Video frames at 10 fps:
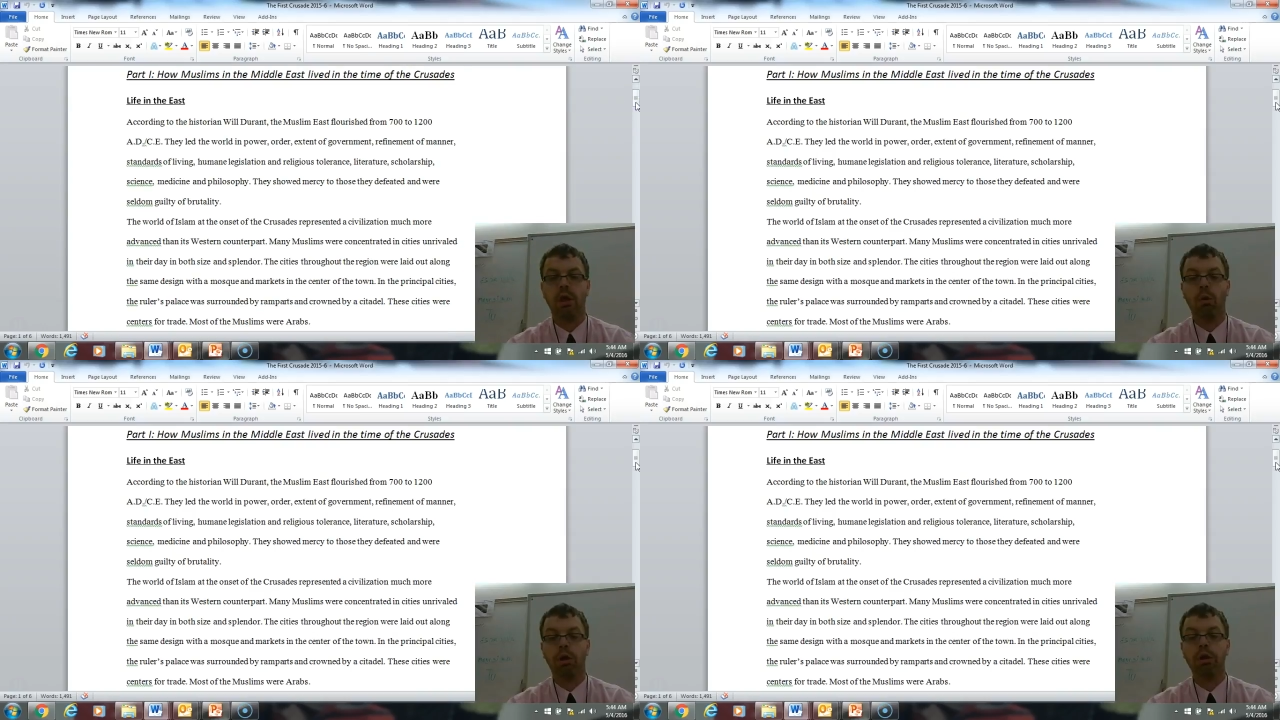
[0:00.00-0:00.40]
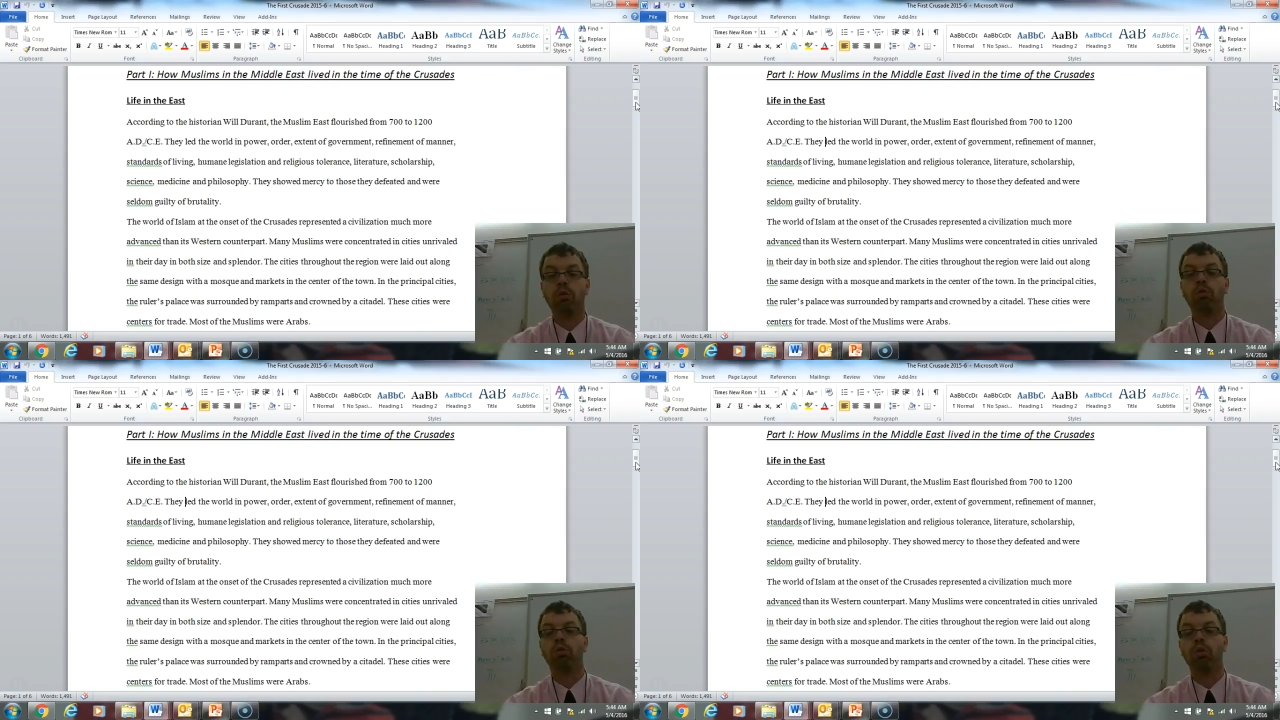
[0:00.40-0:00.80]
We're going to
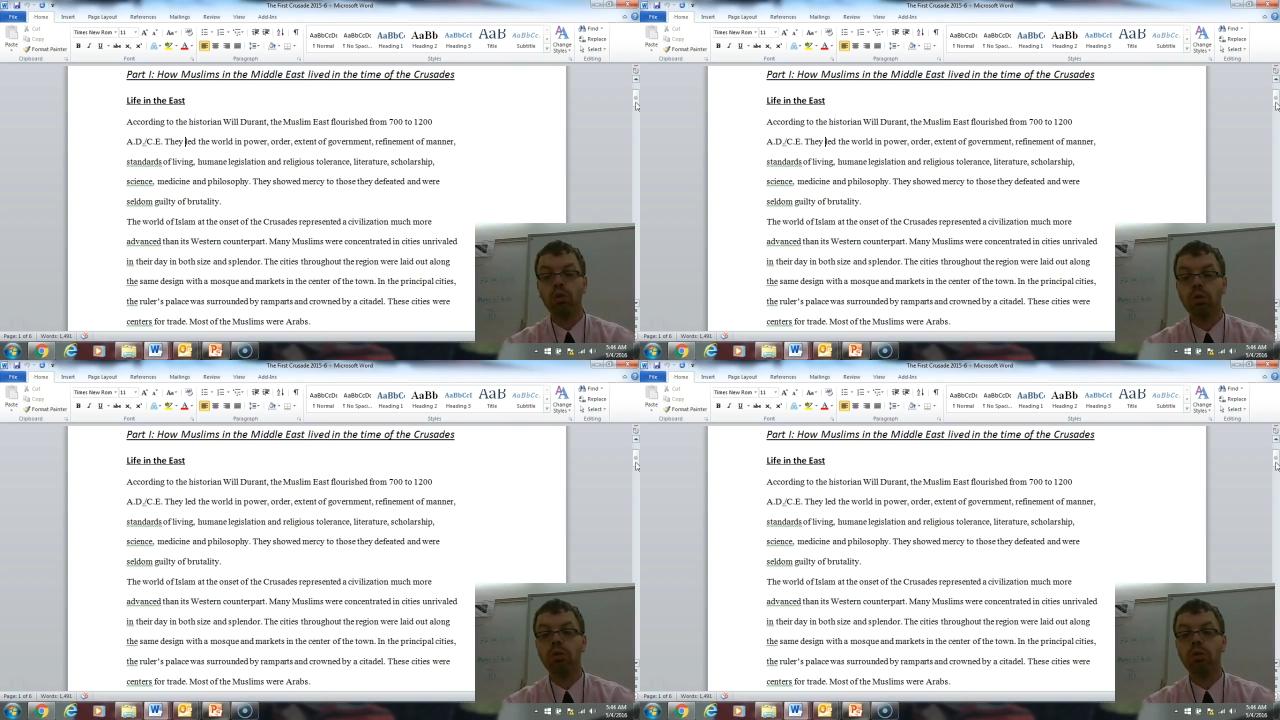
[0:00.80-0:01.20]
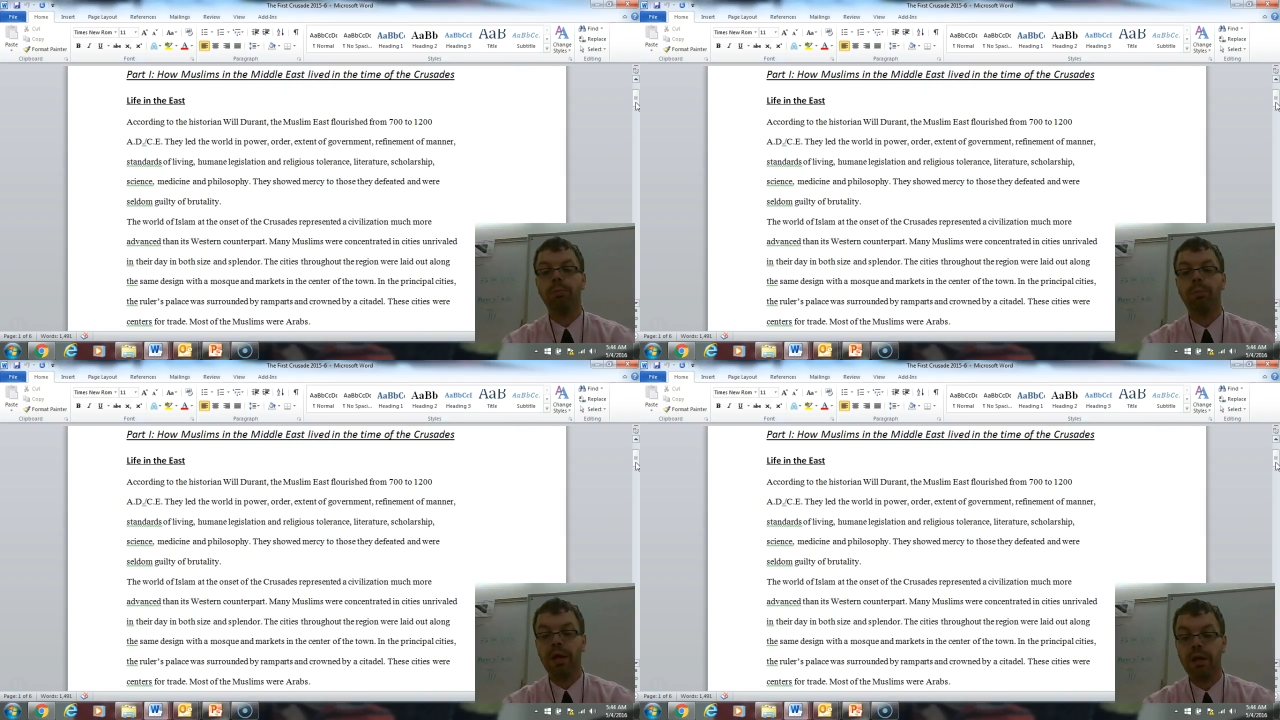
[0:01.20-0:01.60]
do
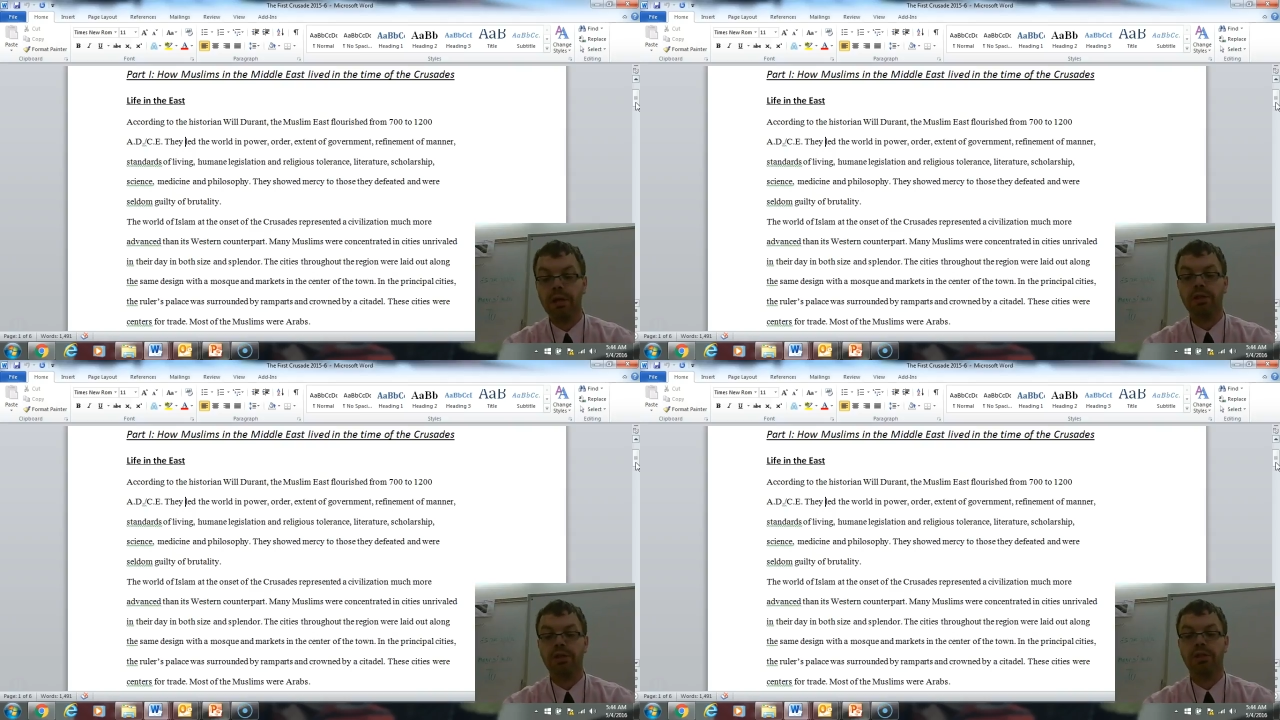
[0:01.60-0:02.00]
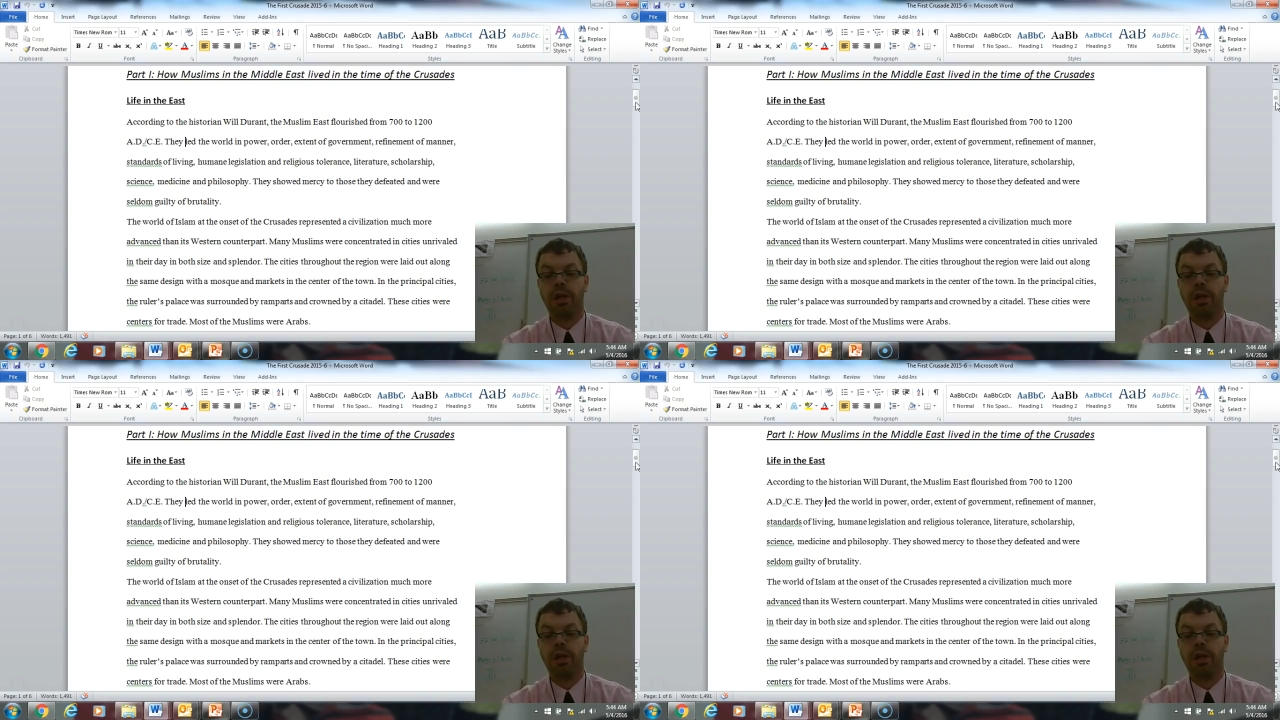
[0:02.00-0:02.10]
rule-based